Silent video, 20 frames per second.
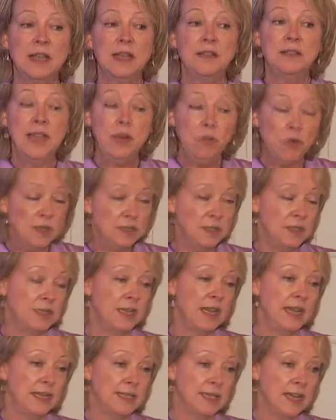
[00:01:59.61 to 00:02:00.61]
They want to
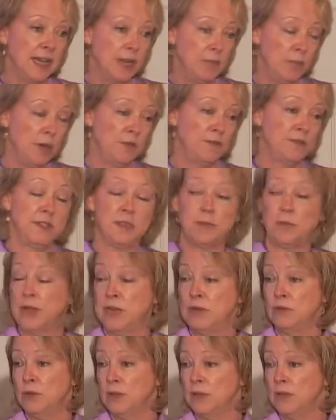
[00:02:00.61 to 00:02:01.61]
take time off to
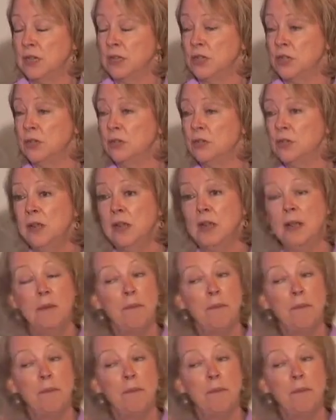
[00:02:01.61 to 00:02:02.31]
spend with their children.